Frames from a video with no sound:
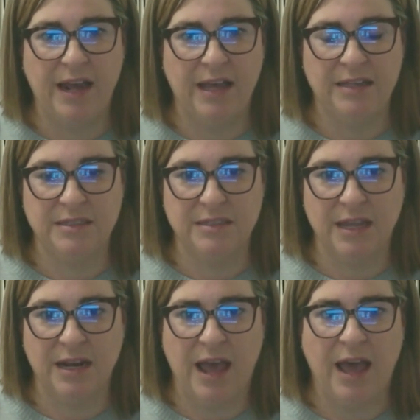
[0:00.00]
as
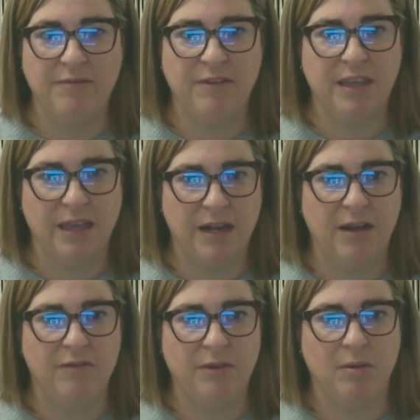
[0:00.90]
an advocate
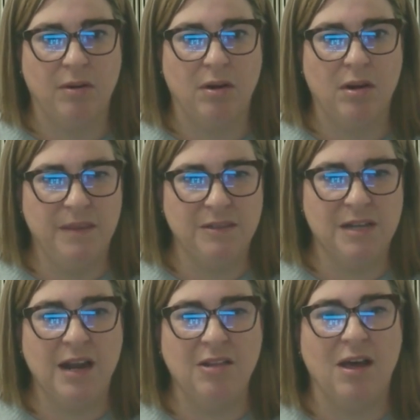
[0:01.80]
of there's
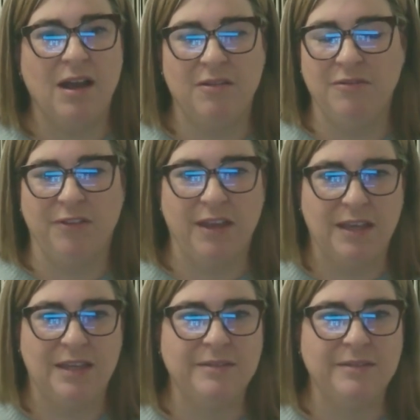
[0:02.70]
not a lot of, like,